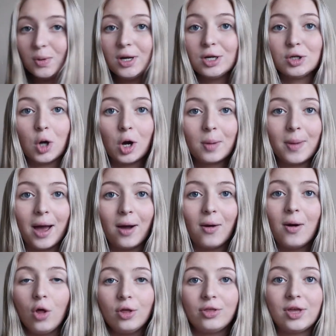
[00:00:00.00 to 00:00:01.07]
wanted to talk
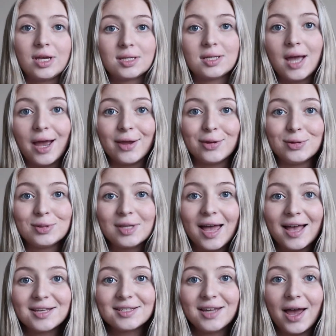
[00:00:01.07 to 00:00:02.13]
about all the things that I used
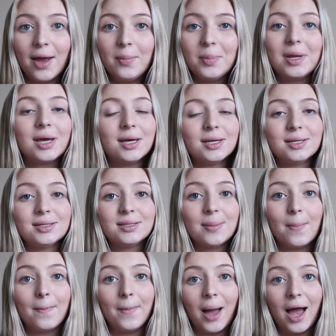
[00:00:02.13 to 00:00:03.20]
last time
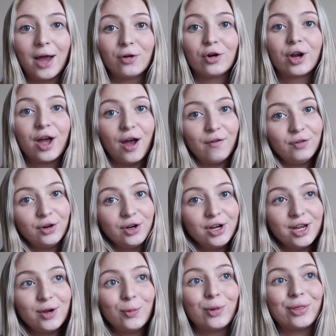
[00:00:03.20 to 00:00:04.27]
because my
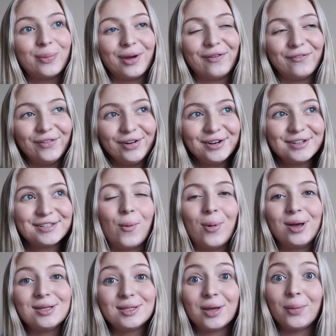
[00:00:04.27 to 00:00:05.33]
recovery with my first
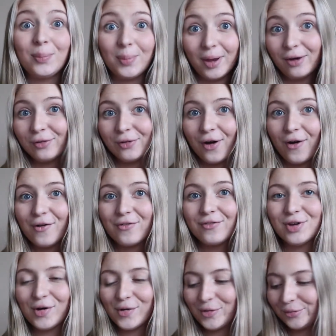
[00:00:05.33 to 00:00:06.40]
was a bit rough.
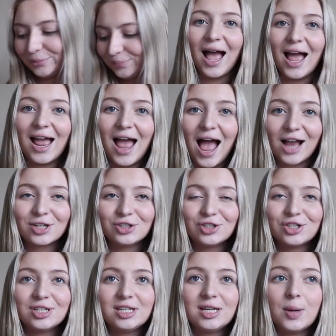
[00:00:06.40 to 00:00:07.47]
So I
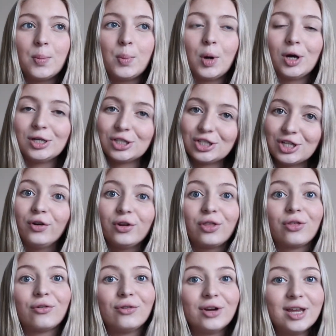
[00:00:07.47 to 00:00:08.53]
actually pushed for
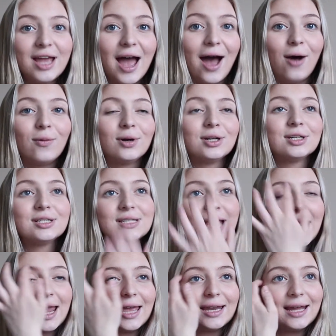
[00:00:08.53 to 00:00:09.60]
3 hours
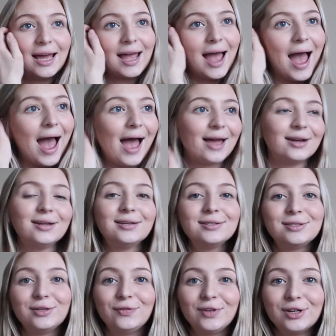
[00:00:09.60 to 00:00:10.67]
and I had
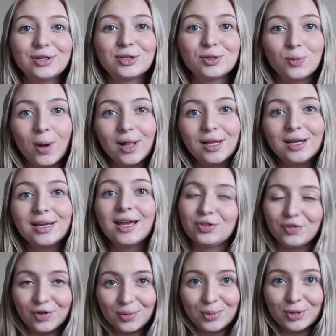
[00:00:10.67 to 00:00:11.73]
severe swelling,
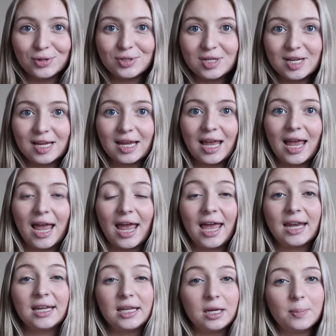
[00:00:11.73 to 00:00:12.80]
severe bruising,
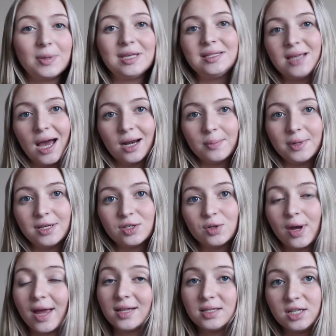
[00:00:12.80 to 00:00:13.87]
and an episiotomy, so
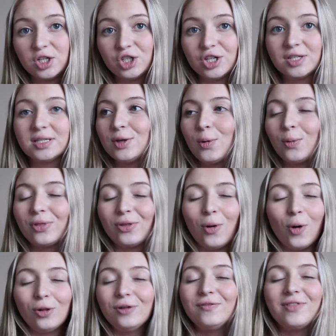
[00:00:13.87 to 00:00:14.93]
I had stitches. So with
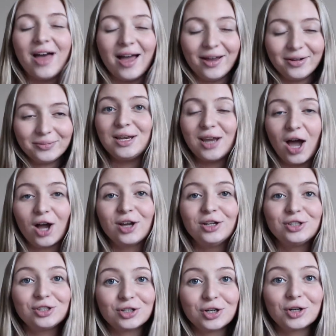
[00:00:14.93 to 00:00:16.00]
all of that, not gonna
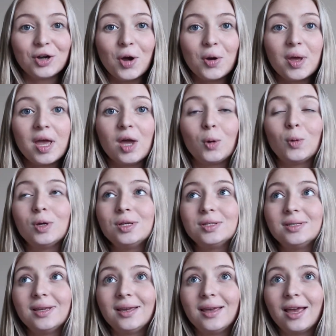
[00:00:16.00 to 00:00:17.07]
sugarcoat it, it
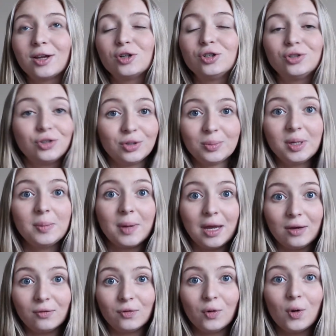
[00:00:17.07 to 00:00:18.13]
was extremely
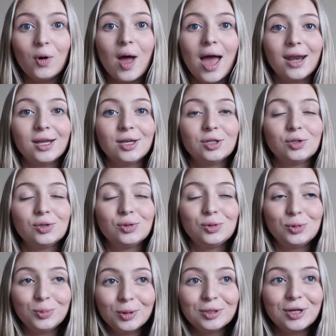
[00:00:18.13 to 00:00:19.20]
painful and a
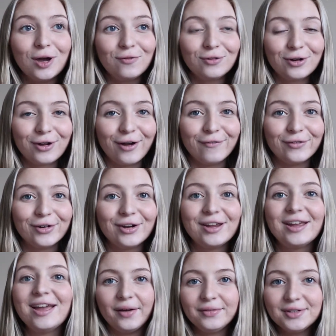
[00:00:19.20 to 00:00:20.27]
super tough
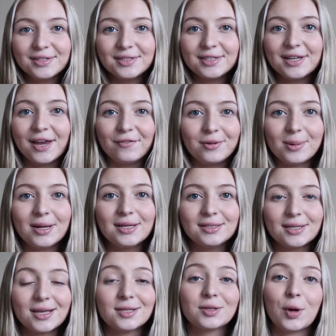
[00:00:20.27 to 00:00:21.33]
recovery. Obviously
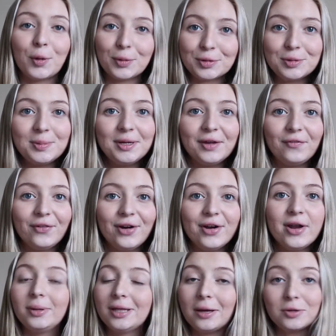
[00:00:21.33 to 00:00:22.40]
everybody's is going to be
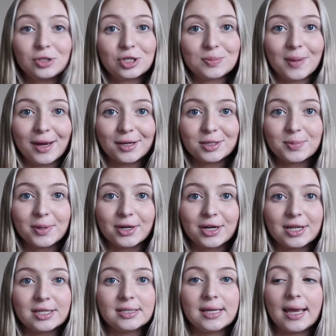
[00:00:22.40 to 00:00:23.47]
different, but that was just my
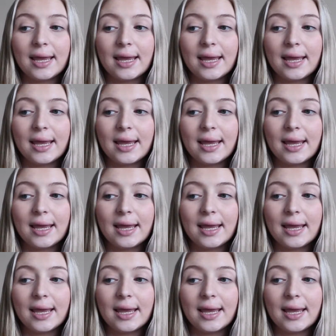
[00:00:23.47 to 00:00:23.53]
experience